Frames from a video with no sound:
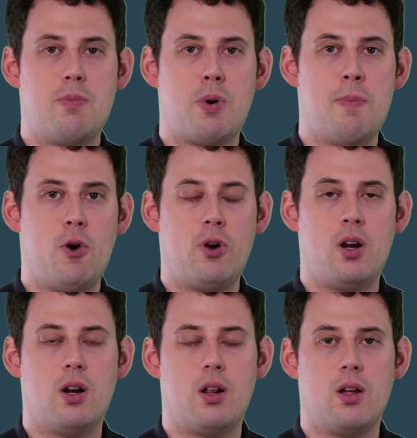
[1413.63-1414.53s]

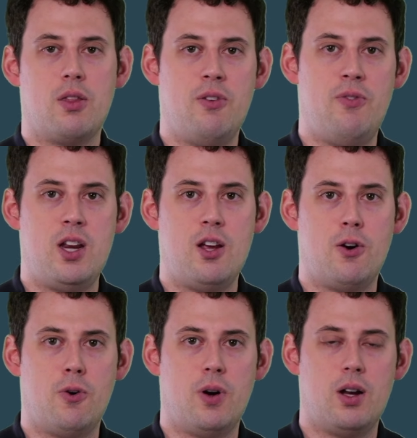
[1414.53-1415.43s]
promoted the
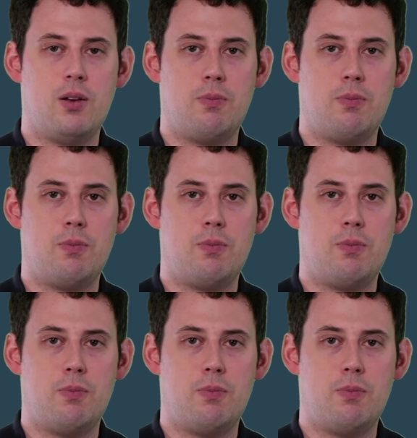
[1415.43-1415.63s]
video